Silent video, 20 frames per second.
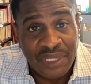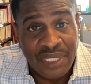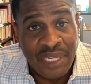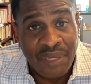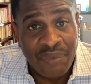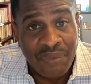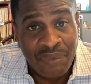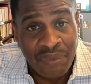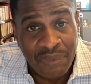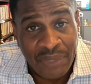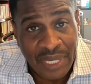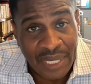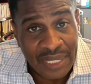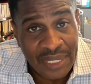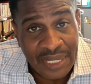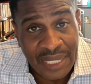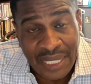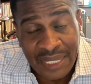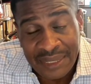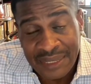And they
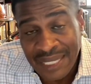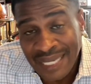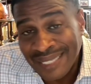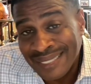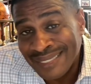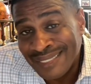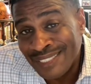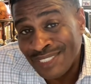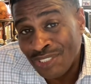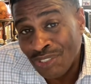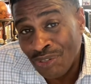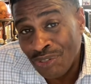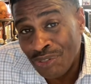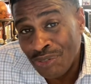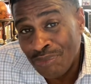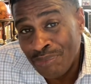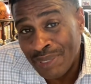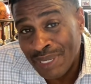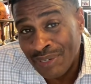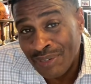recognized I could show
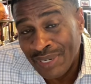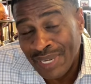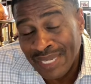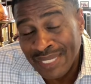you better than